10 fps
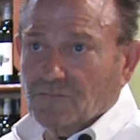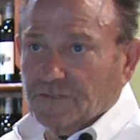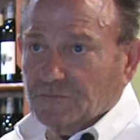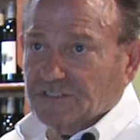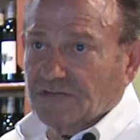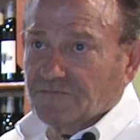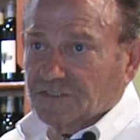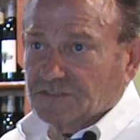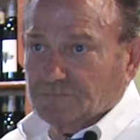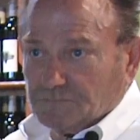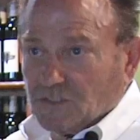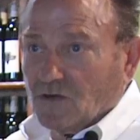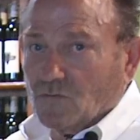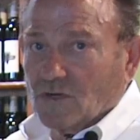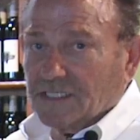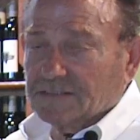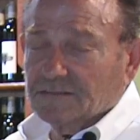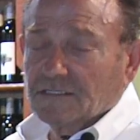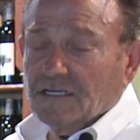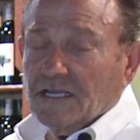it was our first dog wine,
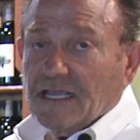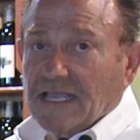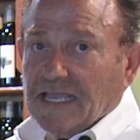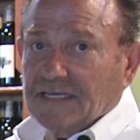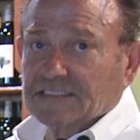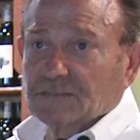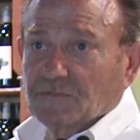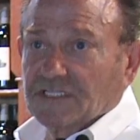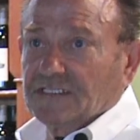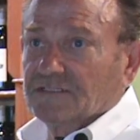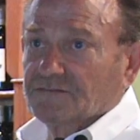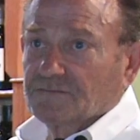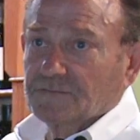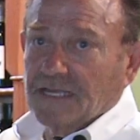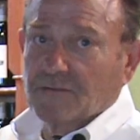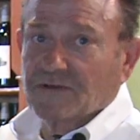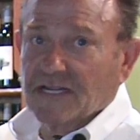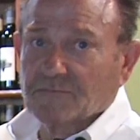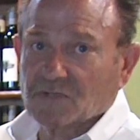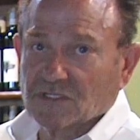and it's a blend of
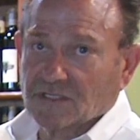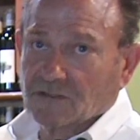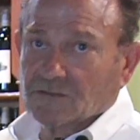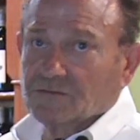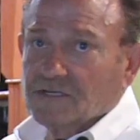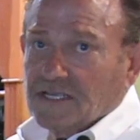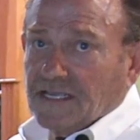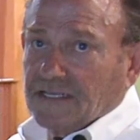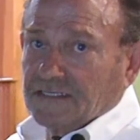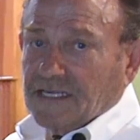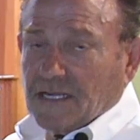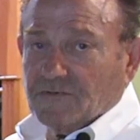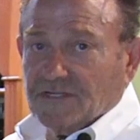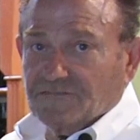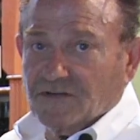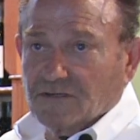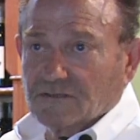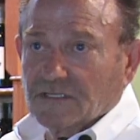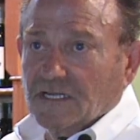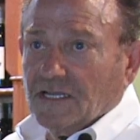Cabernet Merlot and Cabernet Franc.